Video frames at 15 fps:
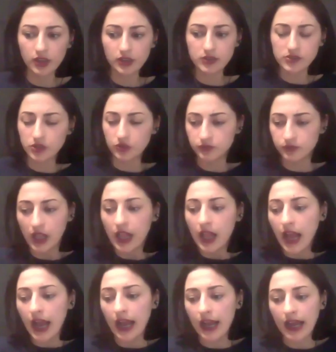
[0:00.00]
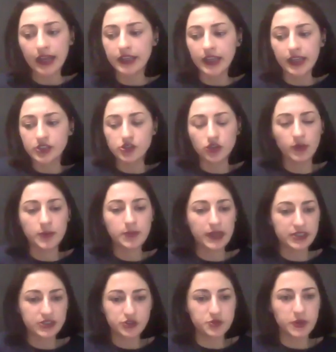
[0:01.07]
So it's not my
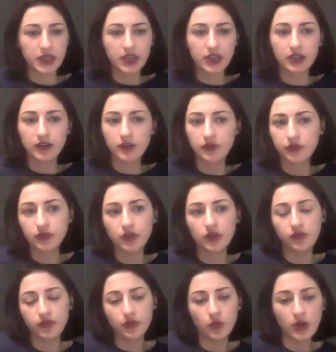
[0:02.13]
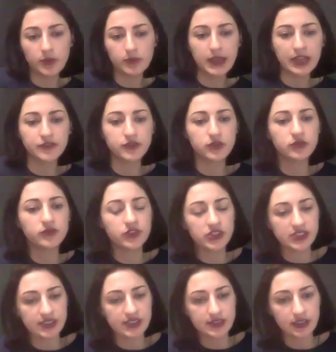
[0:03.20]
place to speak for one platform
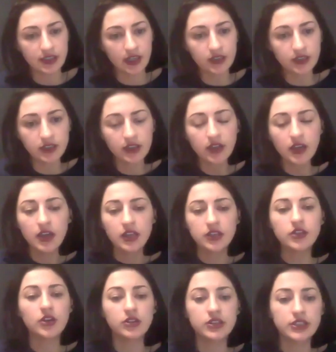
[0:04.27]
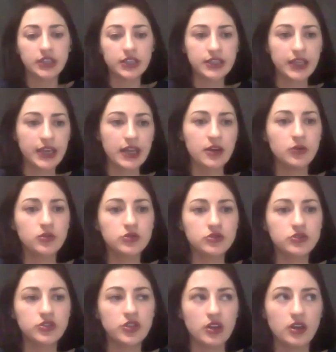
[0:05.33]
versus another. Mm-hmm. The only thing that I
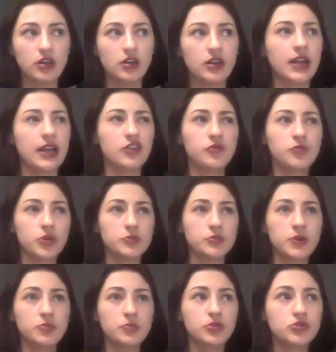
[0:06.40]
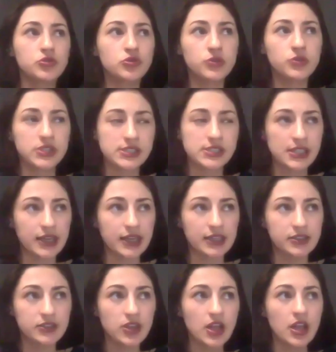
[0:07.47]
would kind of point people to is that